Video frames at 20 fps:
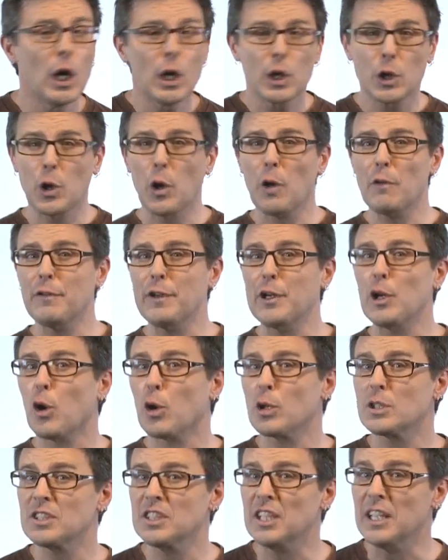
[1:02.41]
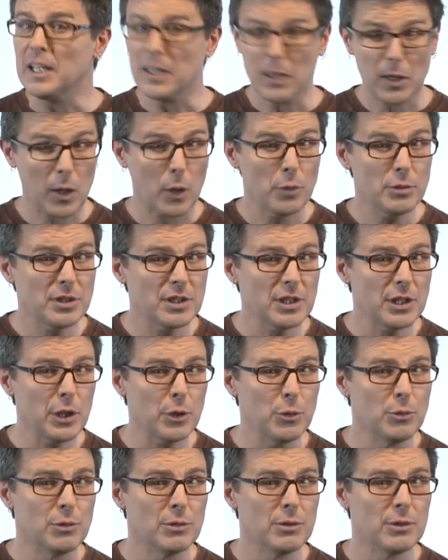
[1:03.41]
Coffee or tea close to
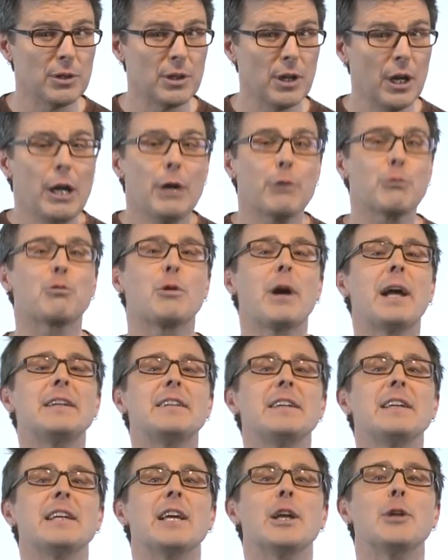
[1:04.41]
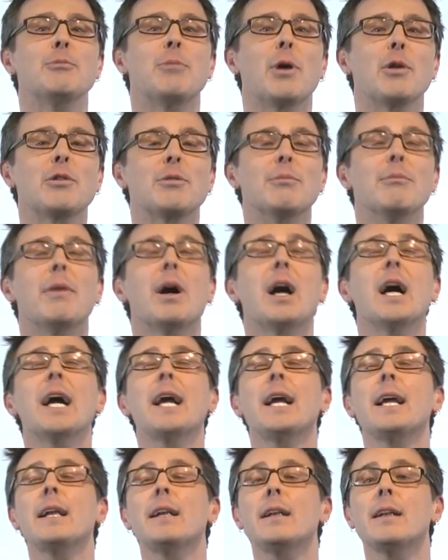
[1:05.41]
you? Ready in both
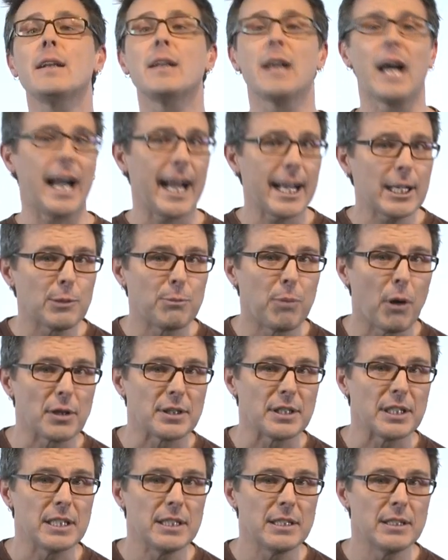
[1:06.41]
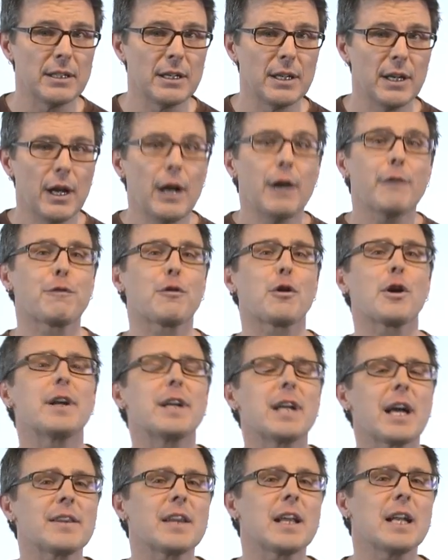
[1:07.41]
mind and body for
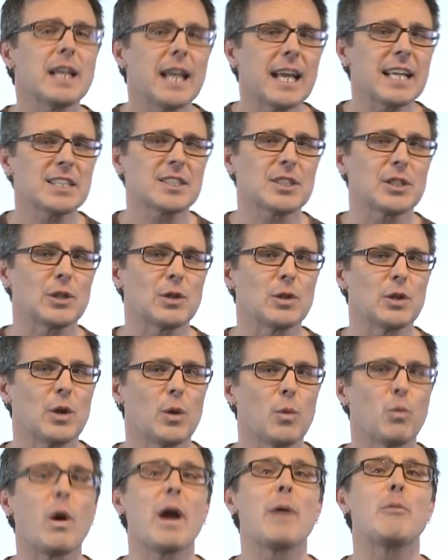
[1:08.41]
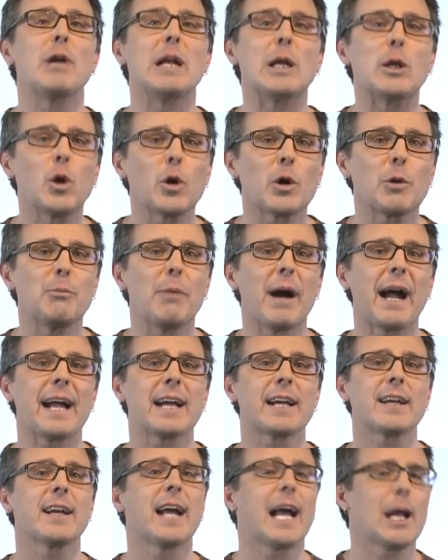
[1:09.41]
another lesson where we look
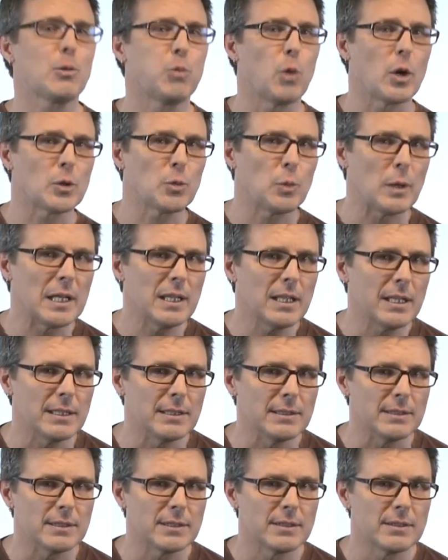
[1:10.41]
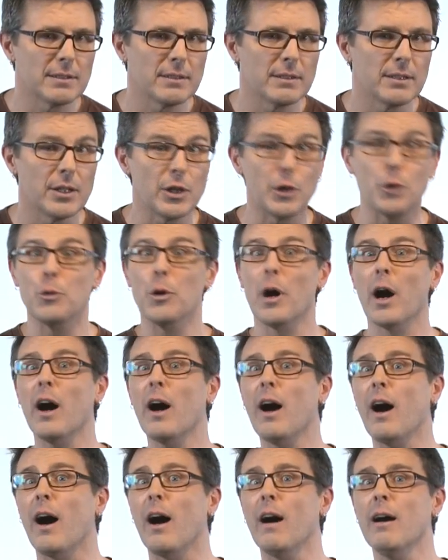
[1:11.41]
back at what we learned? You
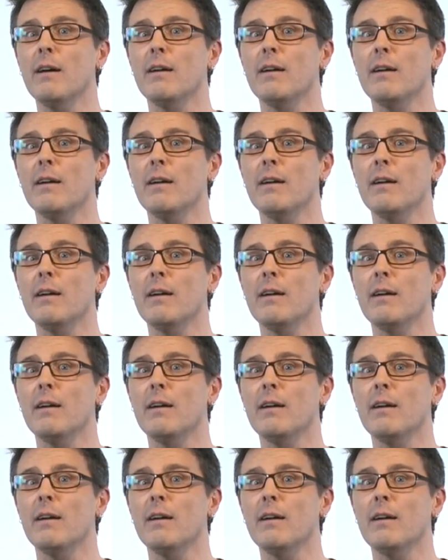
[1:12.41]
are?